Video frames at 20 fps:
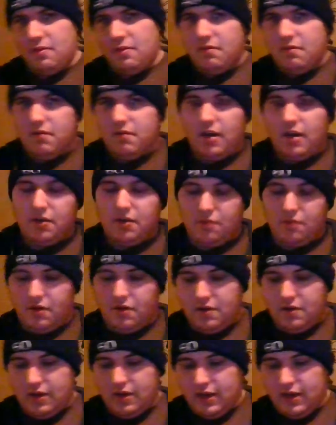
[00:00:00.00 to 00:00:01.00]

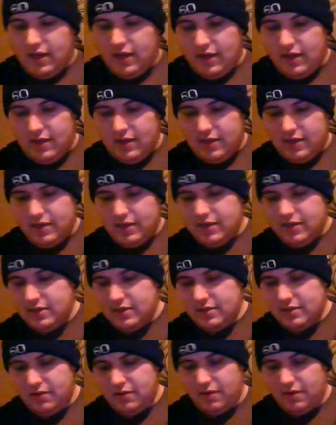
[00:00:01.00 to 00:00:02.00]
Onward.
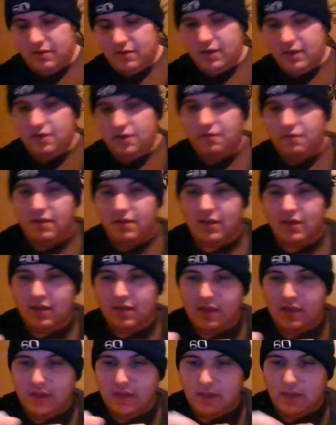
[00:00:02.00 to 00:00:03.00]
So here we go.
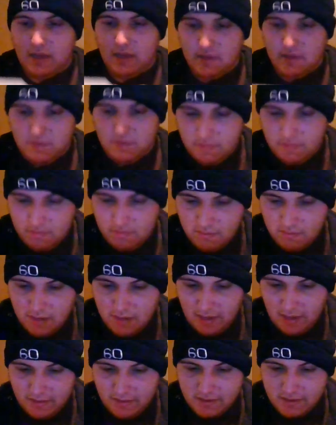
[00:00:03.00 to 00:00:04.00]
Ooh,
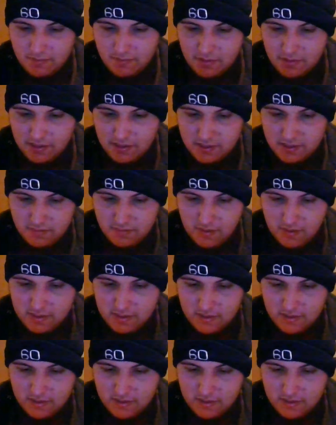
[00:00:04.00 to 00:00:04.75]
that looks pretty sweet.